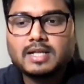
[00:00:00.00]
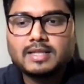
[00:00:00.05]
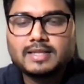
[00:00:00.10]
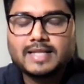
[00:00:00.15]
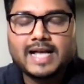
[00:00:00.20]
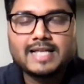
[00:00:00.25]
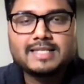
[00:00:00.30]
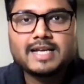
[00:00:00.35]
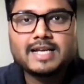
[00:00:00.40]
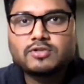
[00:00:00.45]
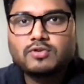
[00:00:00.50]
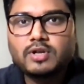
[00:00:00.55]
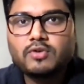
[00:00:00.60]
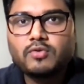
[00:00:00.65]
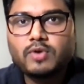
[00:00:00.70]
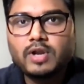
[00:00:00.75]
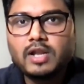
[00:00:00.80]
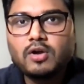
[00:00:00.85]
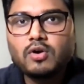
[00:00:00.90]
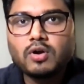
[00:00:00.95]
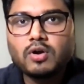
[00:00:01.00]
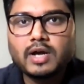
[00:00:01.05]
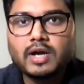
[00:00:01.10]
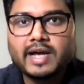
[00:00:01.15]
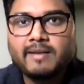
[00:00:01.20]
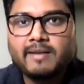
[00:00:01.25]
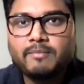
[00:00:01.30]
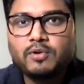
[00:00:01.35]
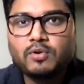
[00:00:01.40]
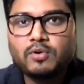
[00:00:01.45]
that's actually really going to
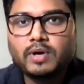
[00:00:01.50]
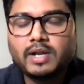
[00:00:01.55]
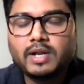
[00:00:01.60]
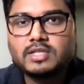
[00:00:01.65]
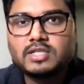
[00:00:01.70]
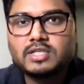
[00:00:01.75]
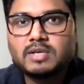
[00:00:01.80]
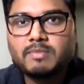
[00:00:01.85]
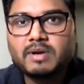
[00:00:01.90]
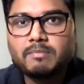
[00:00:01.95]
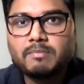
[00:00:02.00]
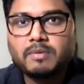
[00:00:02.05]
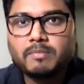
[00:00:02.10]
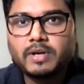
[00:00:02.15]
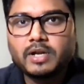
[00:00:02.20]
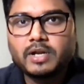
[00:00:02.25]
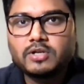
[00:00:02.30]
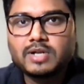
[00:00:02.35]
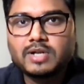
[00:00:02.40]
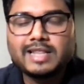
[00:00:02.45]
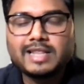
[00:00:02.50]
help you in the GMAT preparation.